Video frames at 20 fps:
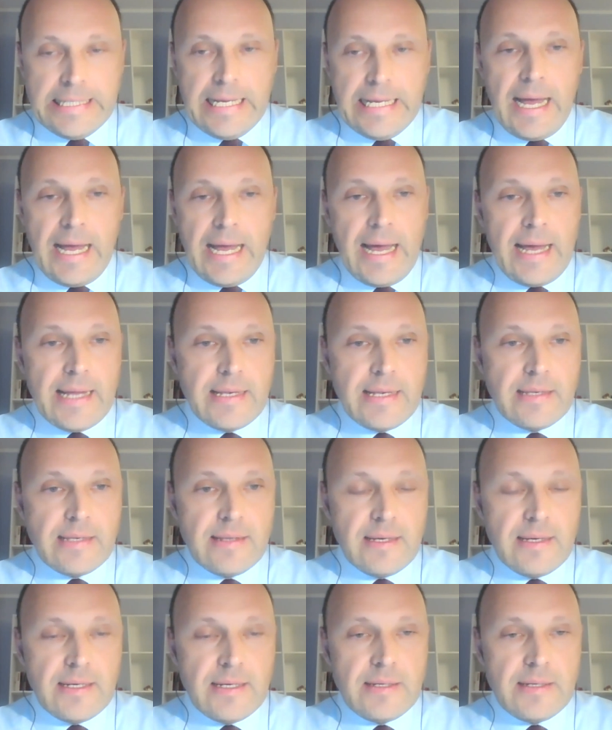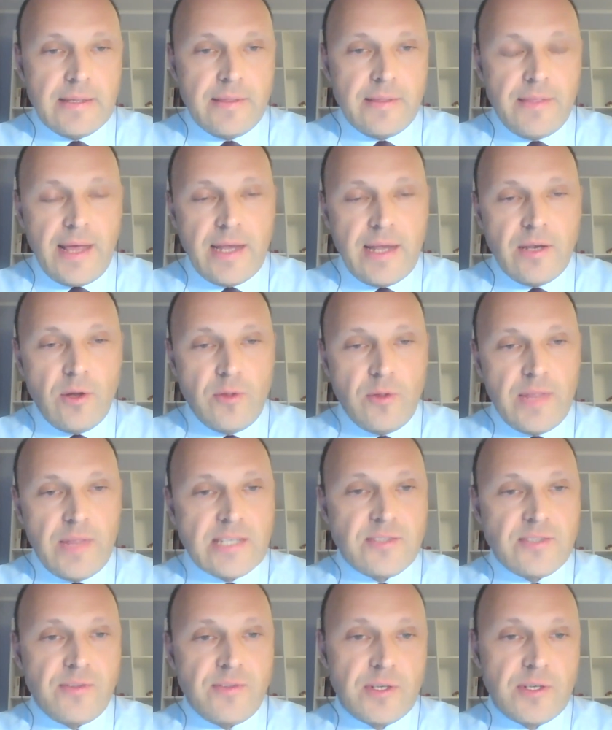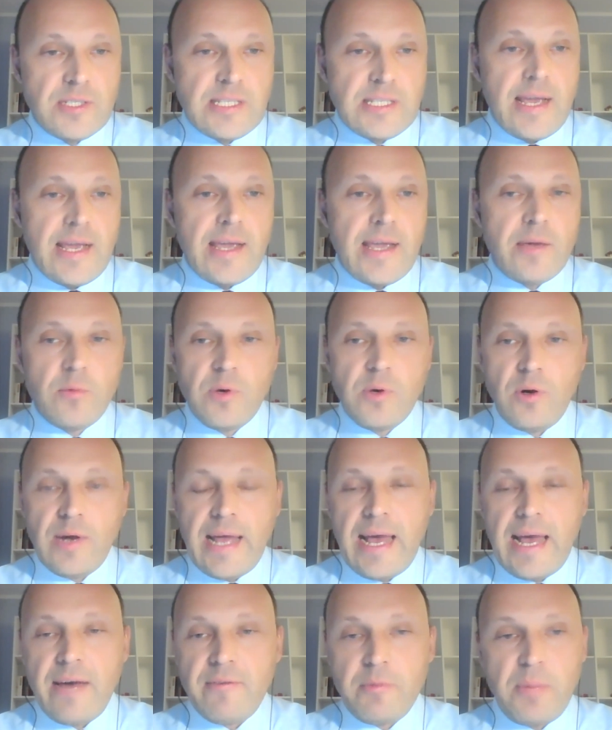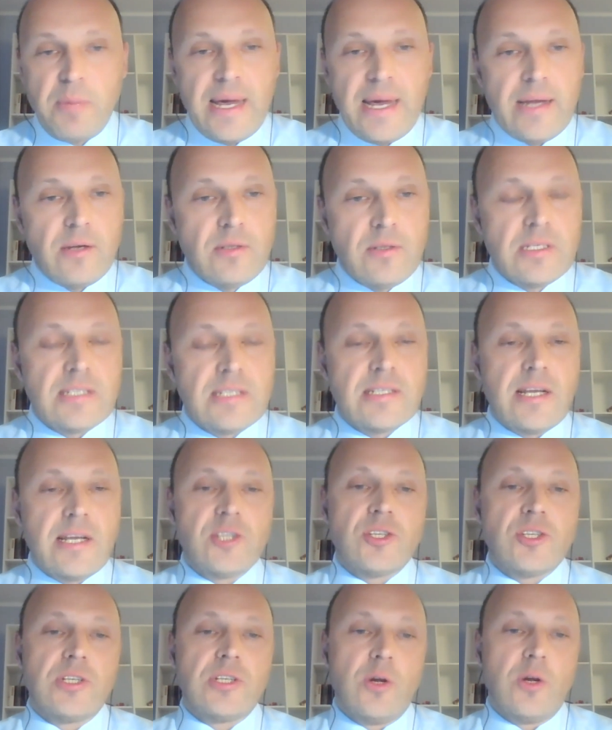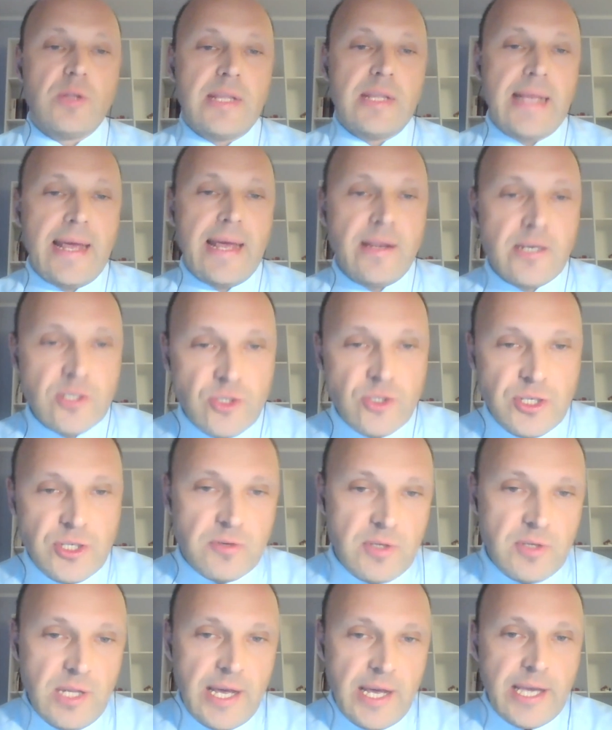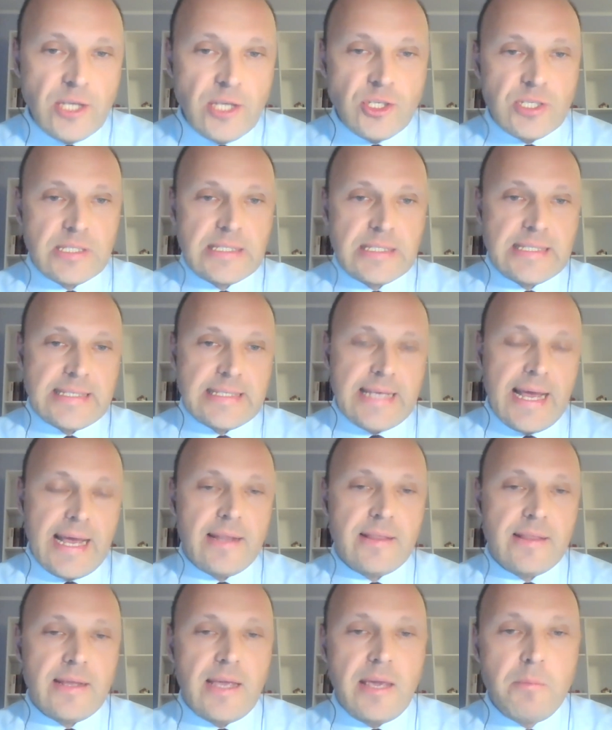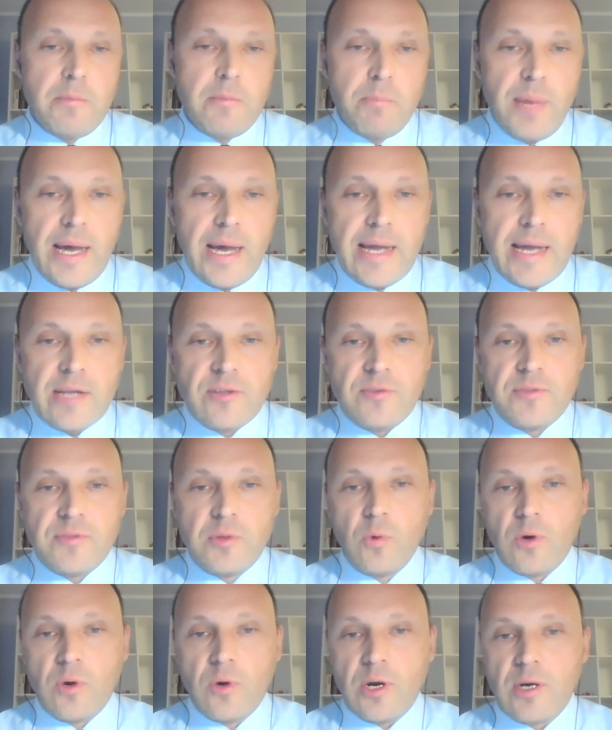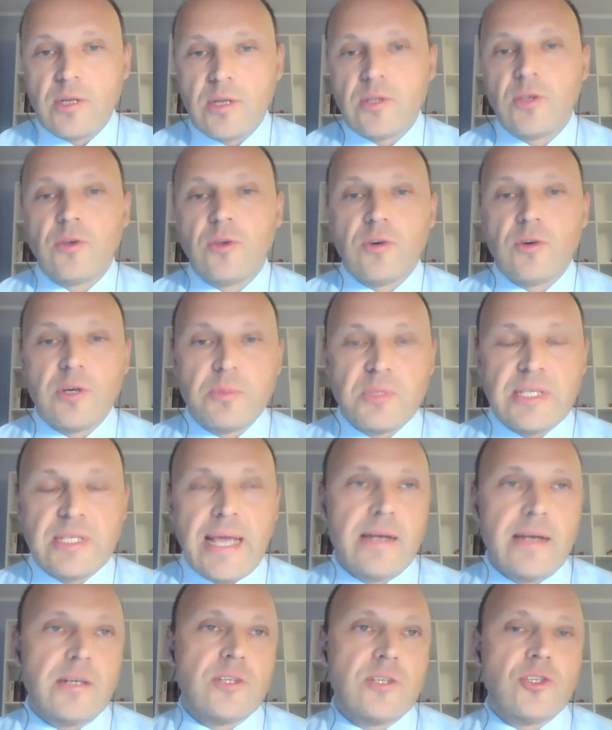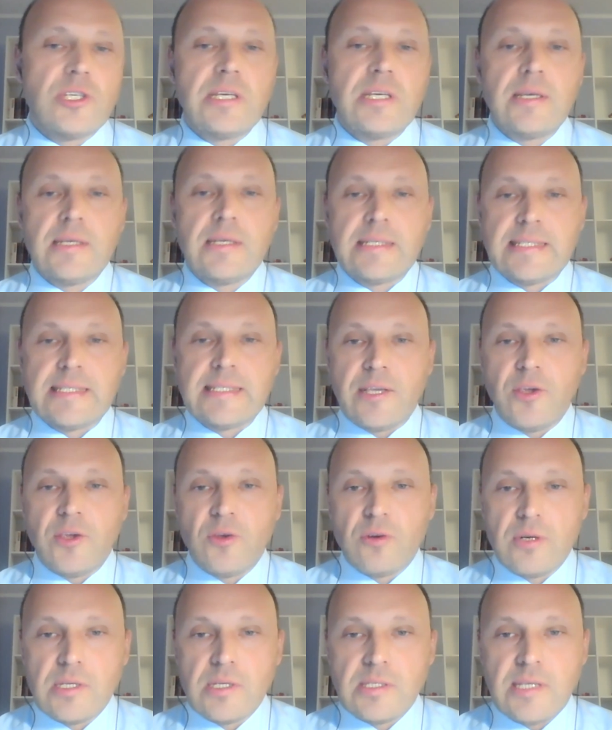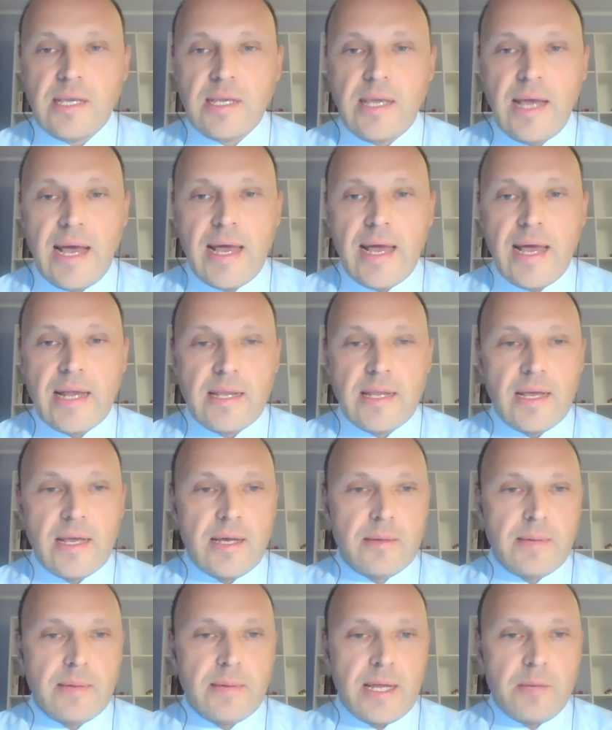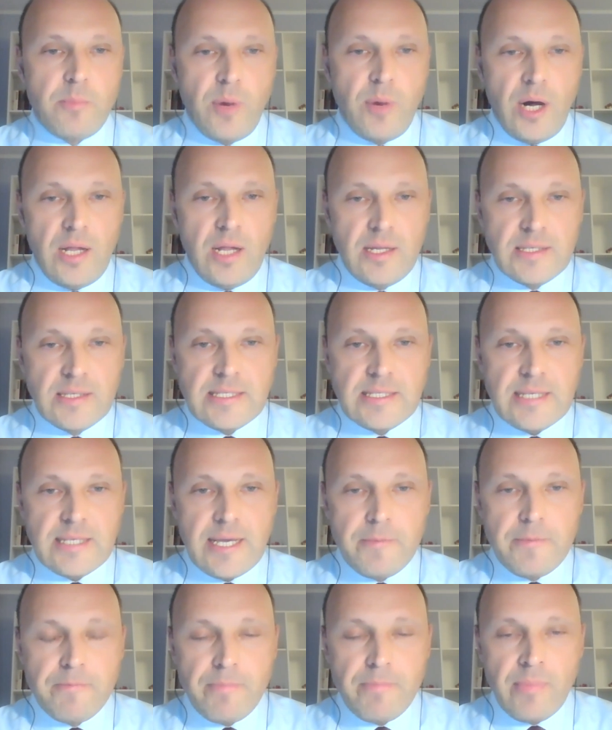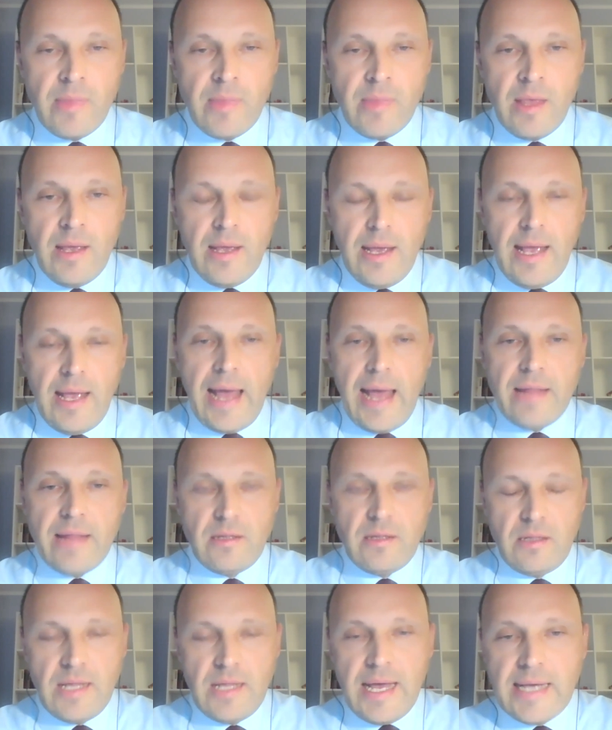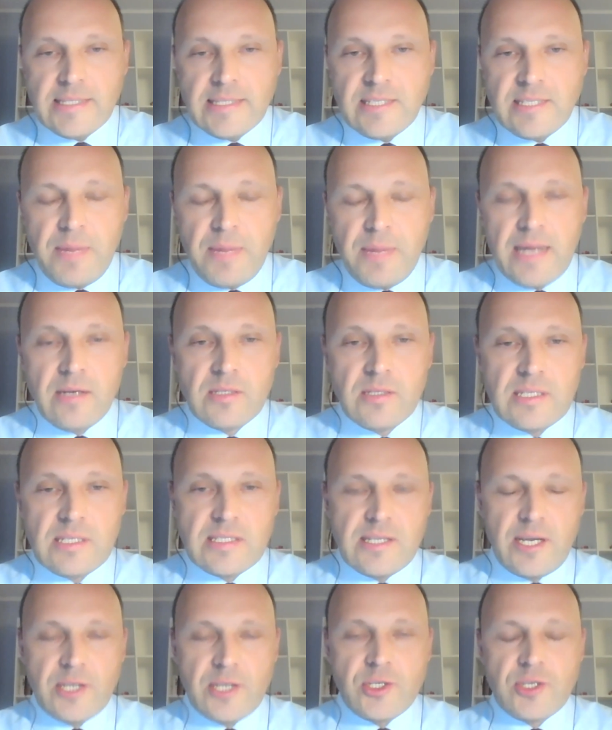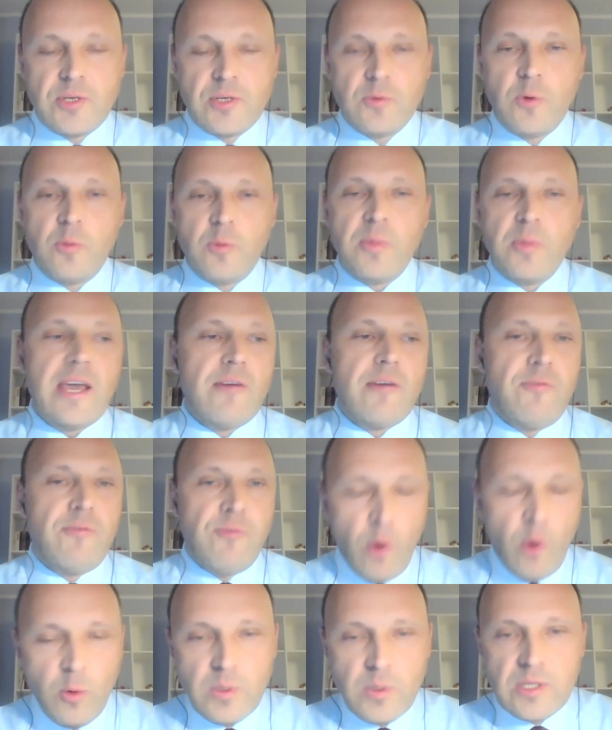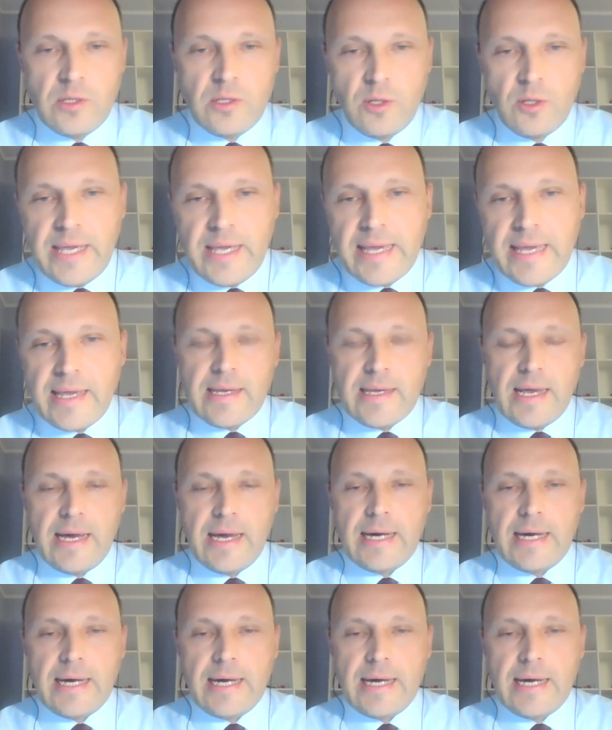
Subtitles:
And then on next Thursday, we'll have a panel discussion on energy relations and the impact of the war on Europe's energy security and policy. And the last panel discussion will be a forward-looking